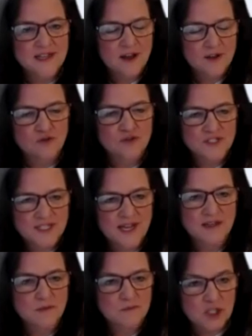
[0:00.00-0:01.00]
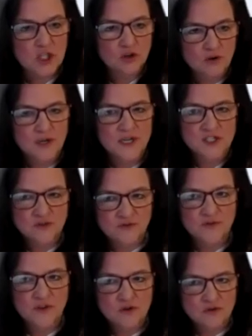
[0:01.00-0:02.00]
understand and be curious
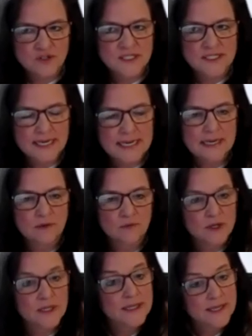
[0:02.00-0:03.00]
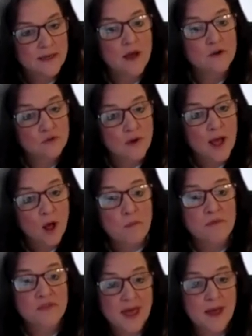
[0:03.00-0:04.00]
first and really
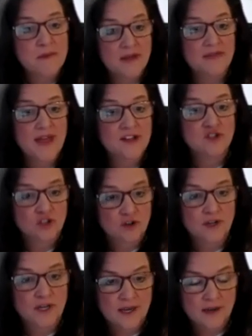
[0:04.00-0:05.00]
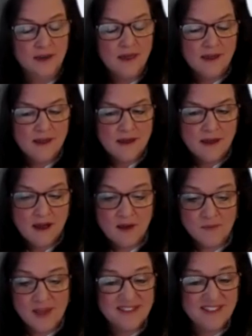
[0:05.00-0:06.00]
help them on that journey.
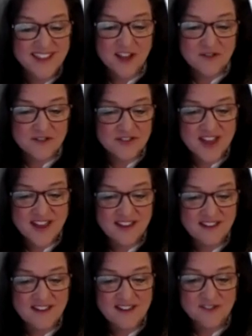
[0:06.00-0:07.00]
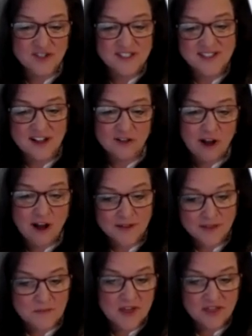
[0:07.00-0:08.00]
And then the other thing, just along
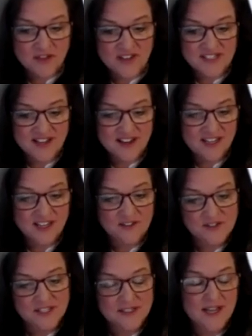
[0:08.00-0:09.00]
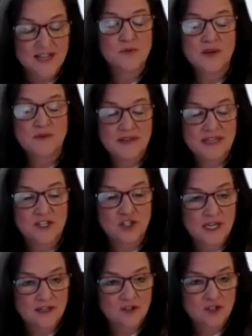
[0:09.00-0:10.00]
the myth of executives, is guess what many
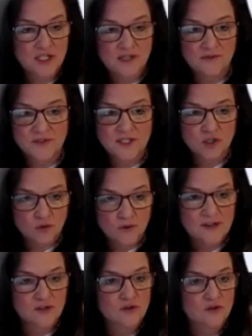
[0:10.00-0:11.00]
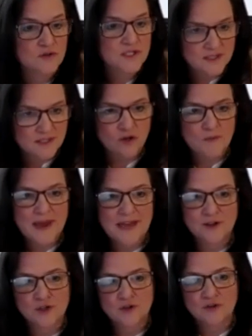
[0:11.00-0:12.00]
channel chiefs and directors and senior
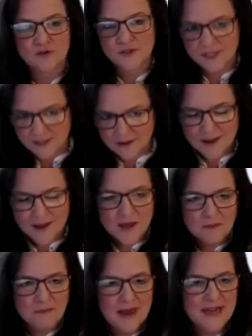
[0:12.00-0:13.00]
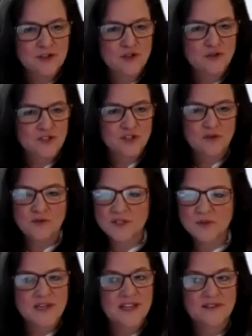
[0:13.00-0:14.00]
managers and managers do is
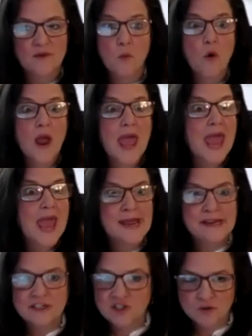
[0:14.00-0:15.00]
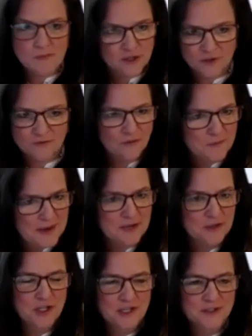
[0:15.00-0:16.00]
we give them way too much
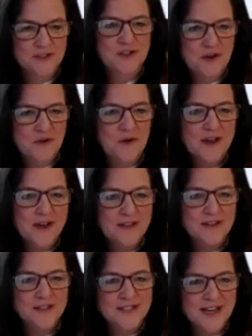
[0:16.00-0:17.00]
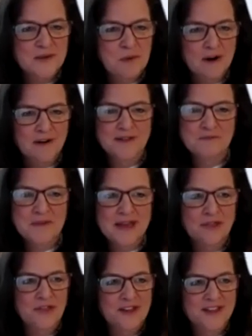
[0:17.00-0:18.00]
information. So the second part of the
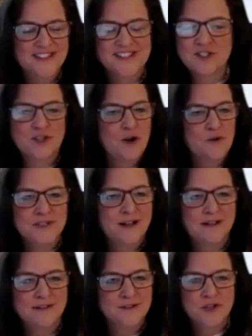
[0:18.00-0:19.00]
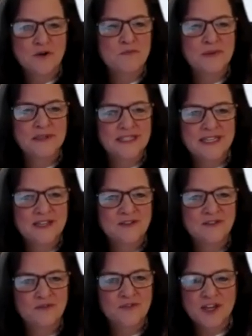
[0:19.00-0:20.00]
myth is don't
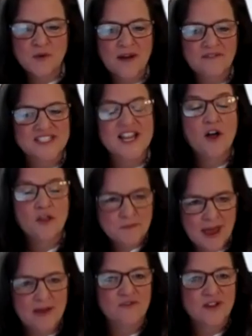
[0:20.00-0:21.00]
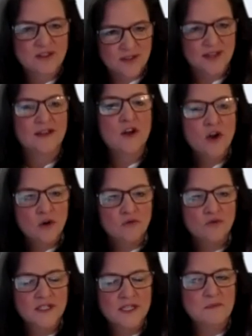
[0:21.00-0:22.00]
believe that you have to tell them everything.
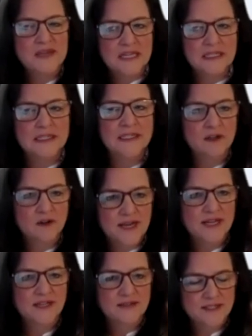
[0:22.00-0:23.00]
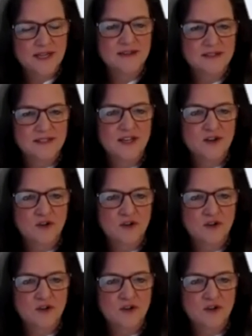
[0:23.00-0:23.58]
Really be clear and concise in your